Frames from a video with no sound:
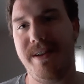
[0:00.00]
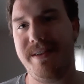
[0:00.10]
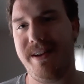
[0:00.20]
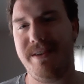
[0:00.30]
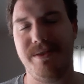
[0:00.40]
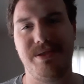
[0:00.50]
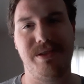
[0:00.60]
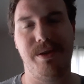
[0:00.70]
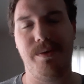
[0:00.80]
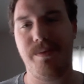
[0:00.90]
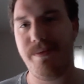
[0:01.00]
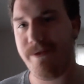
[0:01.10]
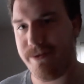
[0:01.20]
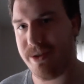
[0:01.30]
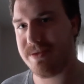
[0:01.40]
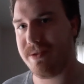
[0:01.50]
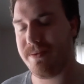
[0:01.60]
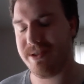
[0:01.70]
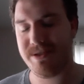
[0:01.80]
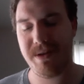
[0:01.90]
it and that there's no faults with it
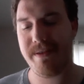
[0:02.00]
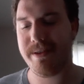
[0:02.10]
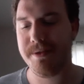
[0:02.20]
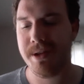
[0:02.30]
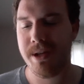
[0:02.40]
whatsoever.